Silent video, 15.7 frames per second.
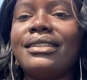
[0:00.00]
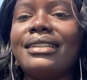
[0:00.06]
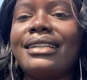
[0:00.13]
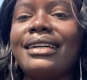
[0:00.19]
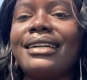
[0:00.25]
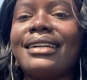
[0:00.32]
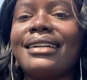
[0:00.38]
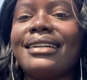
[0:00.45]

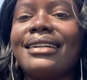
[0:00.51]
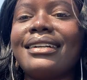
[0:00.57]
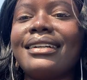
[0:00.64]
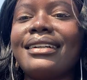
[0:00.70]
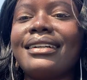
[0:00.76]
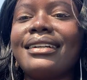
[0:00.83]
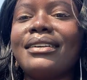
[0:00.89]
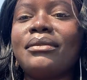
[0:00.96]
Like,
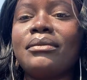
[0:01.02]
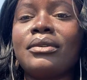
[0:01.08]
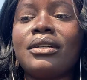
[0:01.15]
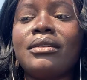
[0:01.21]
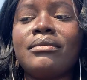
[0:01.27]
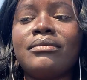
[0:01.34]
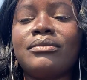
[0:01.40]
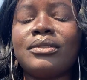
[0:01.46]

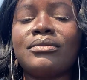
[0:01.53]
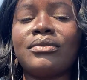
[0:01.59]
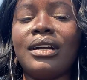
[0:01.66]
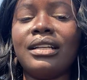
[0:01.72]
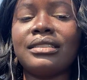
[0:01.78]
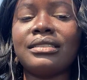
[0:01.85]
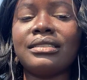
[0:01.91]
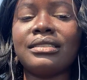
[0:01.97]
we're
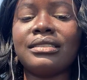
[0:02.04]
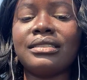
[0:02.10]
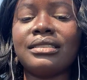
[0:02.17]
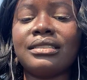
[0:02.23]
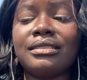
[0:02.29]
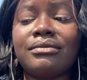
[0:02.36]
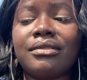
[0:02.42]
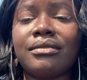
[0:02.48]

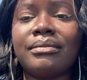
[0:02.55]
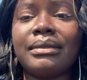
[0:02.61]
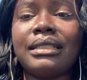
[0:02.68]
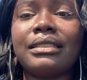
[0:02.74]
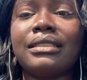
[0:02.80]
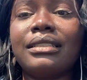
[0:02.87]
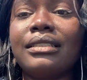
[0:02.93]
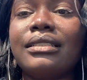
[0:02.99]
friends. We're
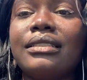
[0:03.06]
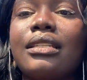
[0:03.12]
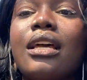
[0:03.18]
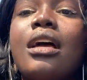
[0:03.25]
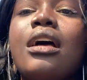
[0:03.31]
besties.